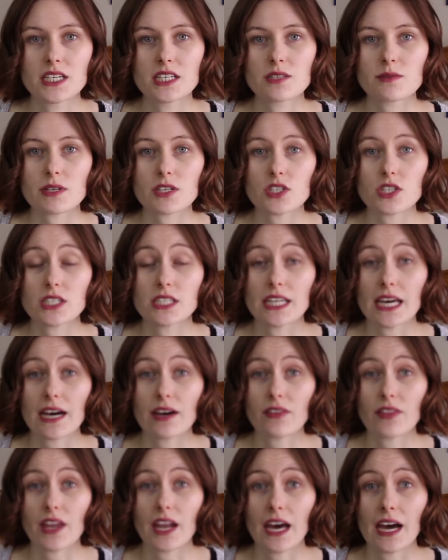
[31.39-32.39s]
Especially
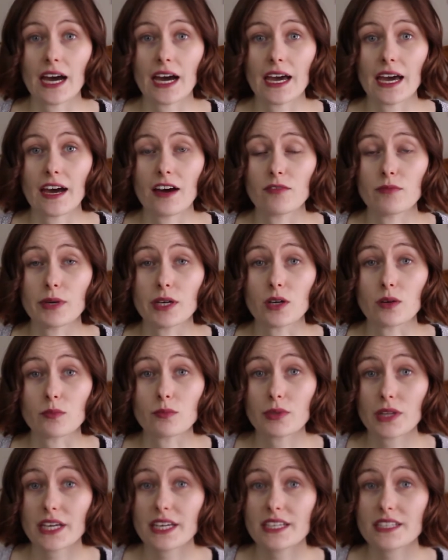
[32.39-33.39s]
now that I have my own
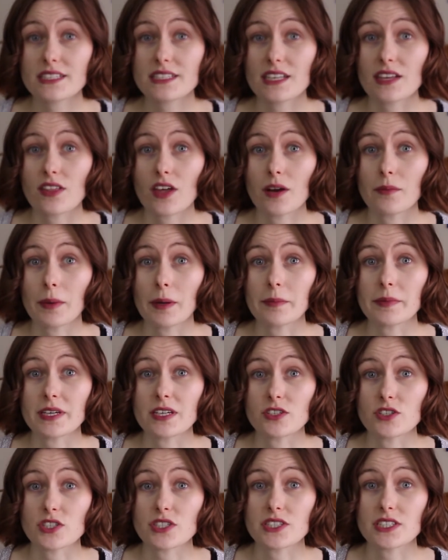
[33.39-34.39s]
place, I thought it might be
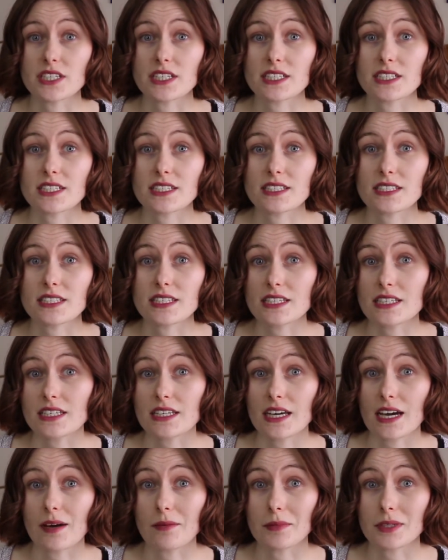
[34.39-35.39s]
interesting to
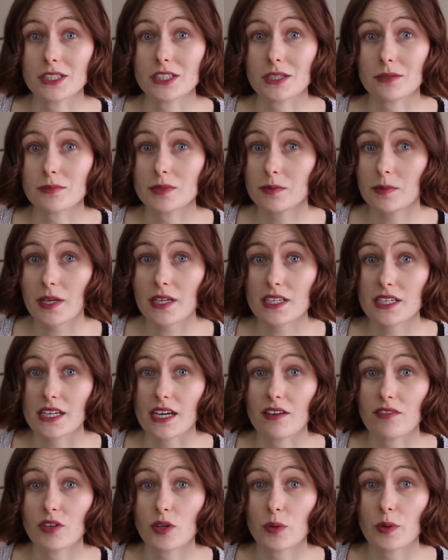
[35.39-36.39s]
see how much I'm
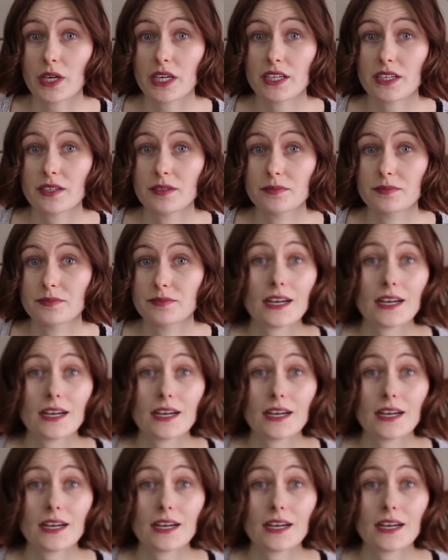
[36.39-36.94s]
spending every week.